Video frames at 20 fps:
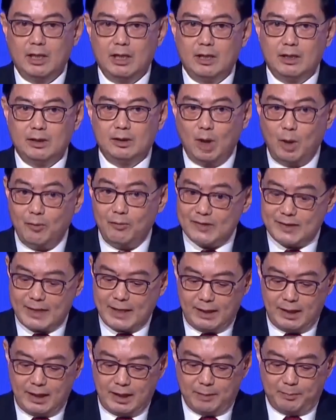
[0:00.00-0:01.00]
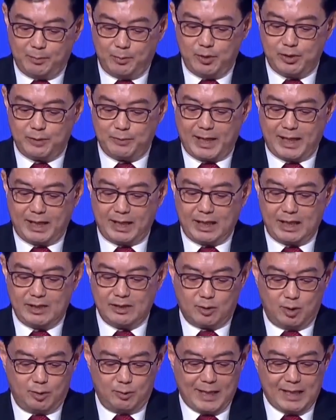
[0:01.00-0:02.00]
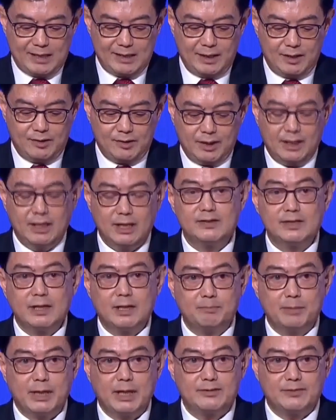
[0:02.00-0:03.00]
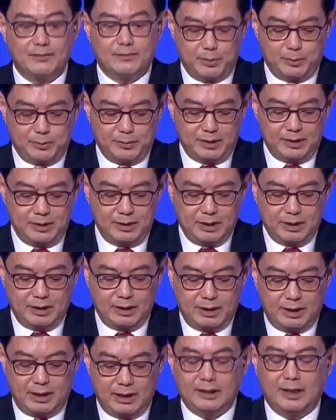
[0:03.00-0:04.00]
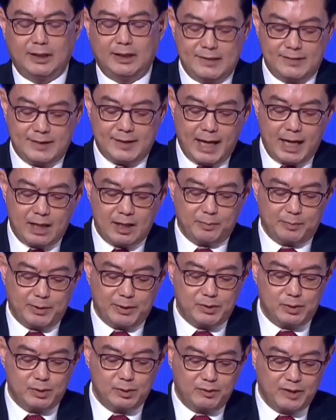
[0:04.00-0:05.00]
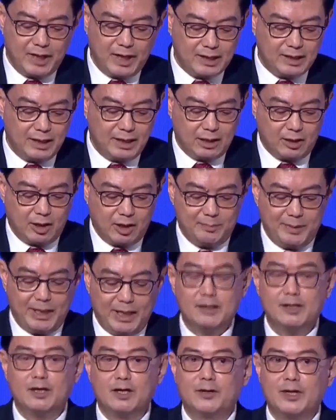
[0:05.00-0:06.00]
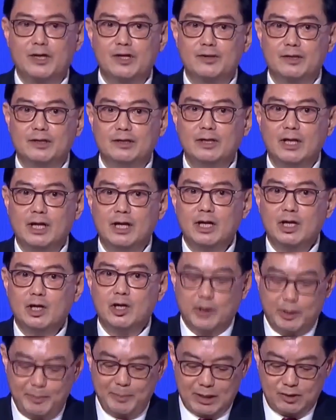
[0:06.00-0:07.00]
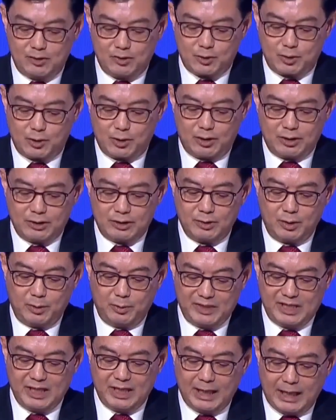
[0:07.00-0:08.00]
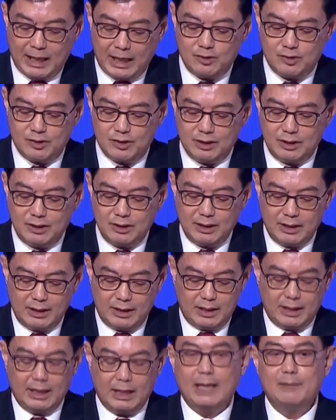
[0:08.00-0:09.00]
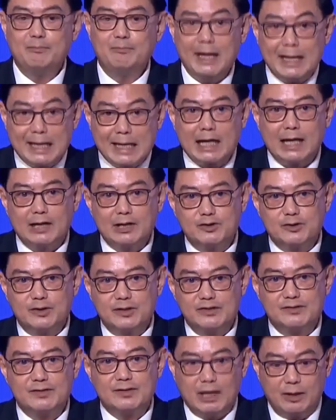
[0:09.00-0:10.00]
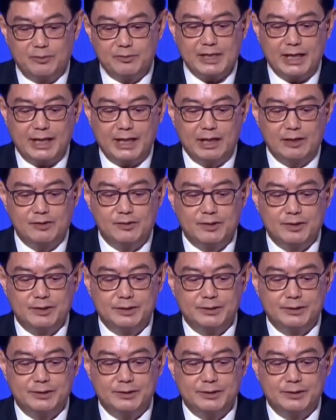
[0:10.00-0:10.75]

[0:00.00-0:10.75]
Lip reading: Notwithstanding the pushback against globalization in some parts of the world, the desire to pursue greater economic integration remains strong within Asia and many countries outside Asia.